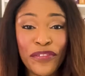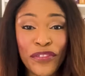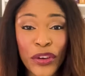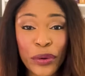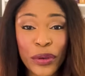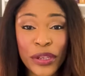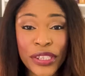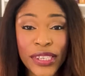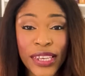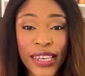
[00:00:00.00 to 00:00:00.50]
By
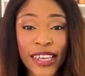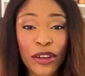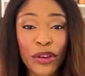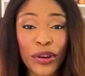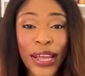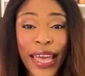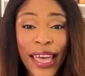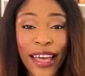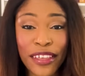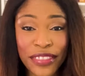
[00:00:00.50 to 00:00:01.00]

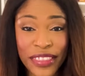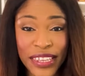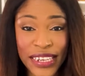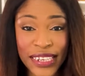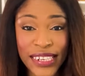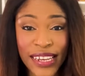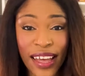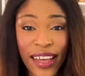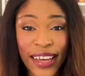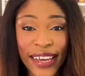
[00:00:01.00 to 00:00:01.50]
focusing on a
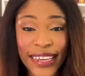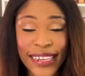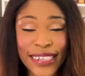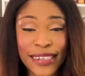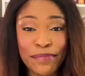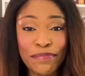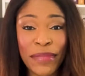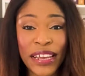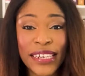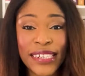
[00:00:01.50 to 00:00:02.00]
healthy
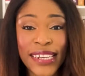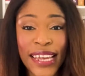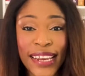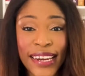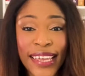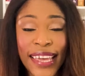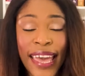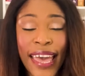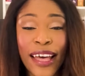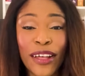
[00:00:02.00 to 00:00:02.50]
diet,
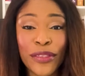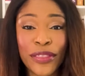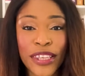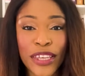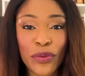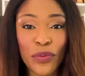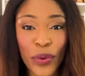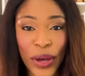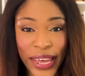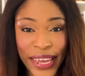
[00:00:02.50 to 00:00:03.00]
maintaining a
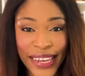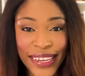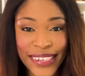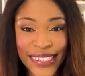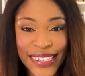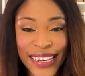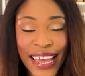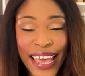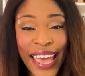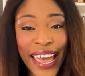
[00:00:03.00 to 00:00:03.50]
healthy
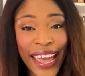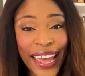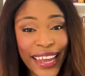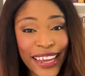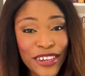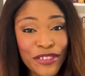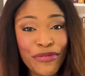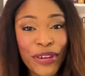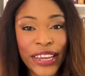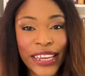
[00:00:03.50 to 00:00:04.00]
weight,
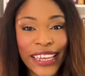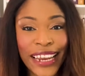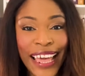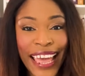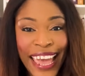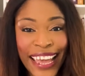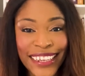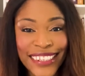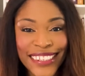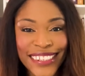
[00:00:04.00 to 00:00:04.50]
and
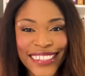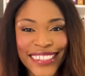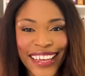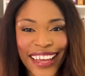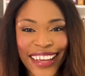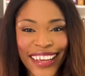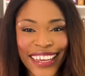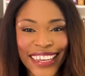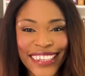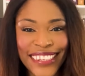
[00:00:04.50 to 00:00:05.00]
regular
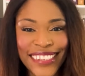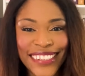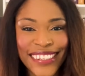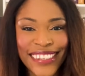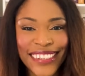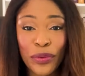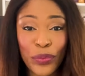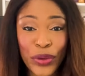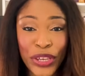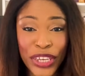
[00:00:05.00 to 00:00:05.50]

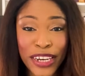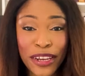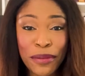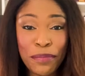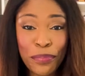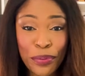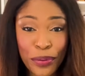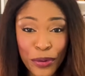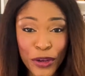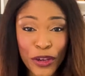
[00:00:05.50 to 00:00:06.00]
exercise, we
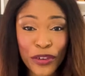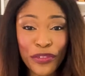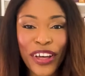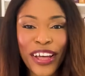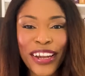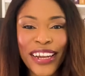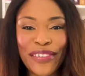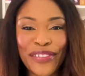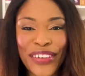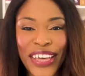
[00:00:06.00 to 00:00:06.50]
can
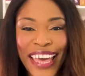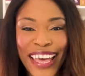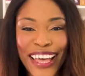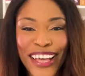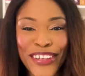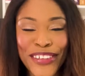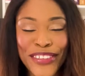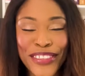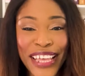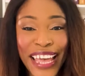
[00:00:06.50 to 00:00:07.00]
improve our liver
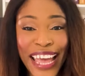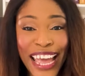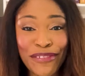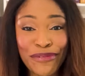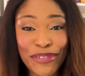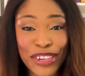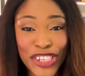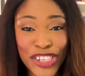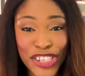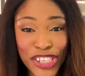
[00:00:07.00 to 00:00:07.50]
health
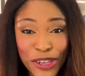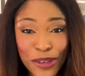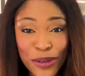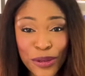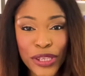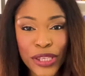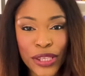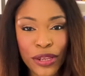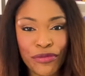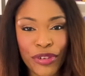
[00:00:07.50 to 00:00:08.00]
and
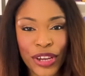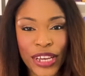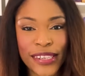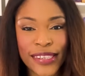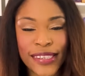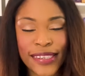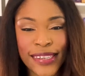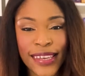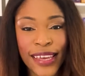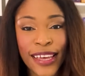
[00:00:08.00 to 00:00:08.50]
reduce the
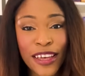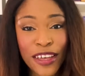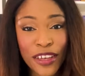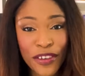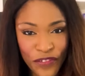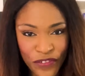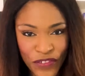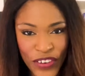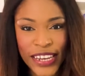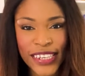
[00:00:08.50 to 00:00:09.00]
risk
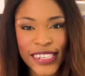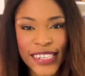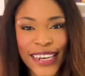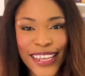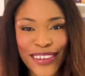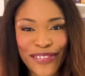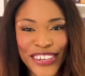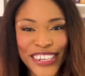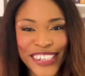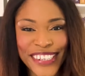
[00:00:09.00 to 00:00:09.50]
of
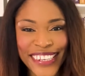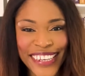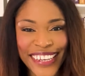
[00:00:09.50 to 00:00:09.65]
fatty liver